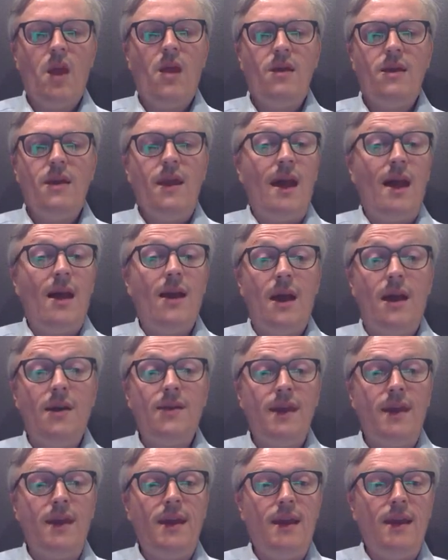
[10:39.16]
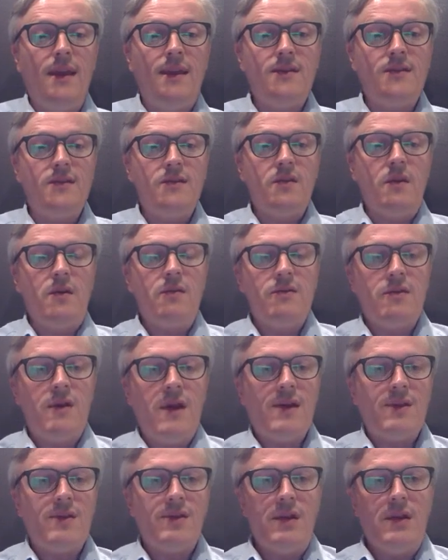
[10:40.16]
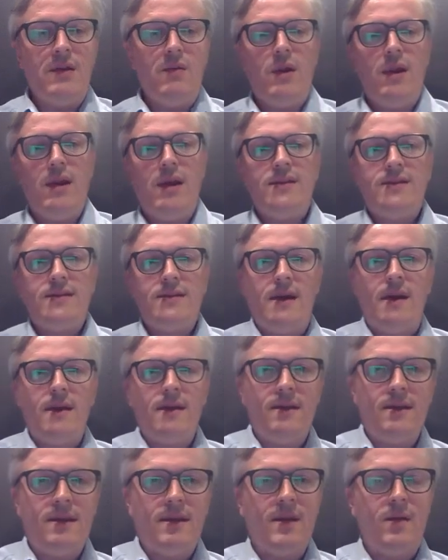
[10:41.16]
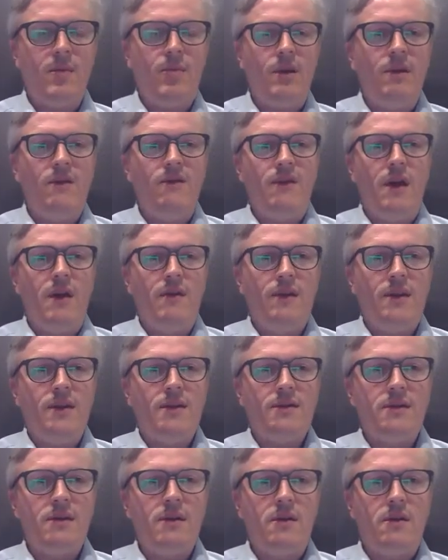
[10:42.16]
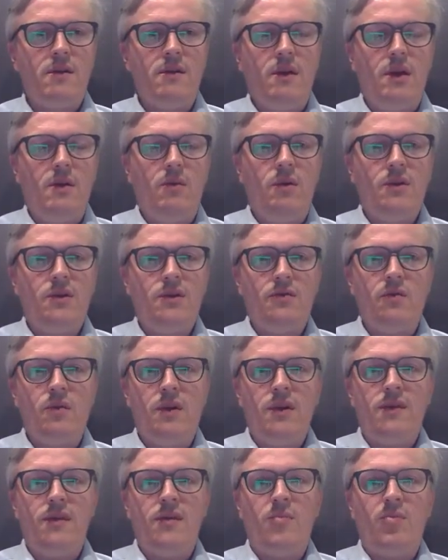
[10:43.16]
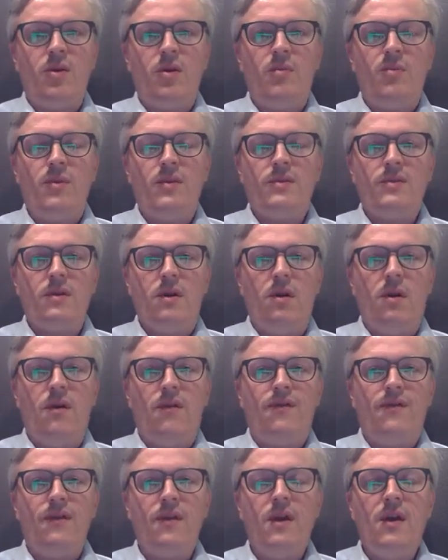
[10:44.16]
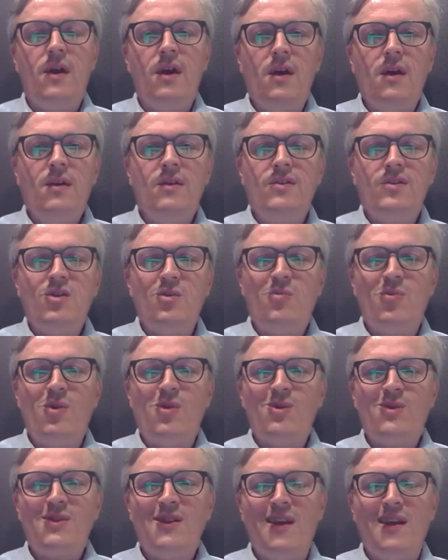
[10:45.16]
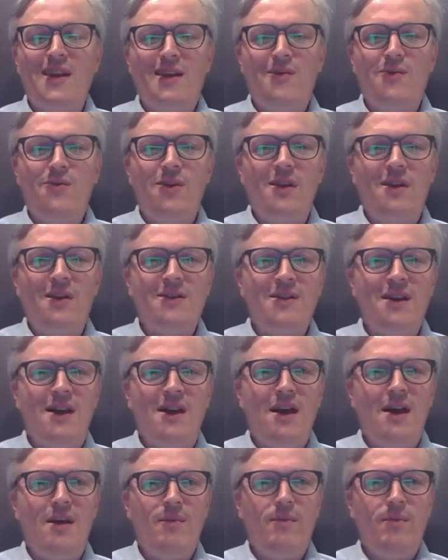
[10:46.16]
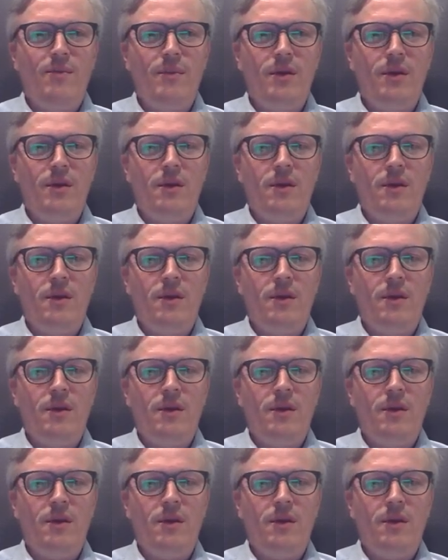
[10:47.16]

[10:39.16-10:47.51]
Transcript: Yeah, I think it is. So actually, when I started the company 5 years ago, it was with the purpose of supporting real-time,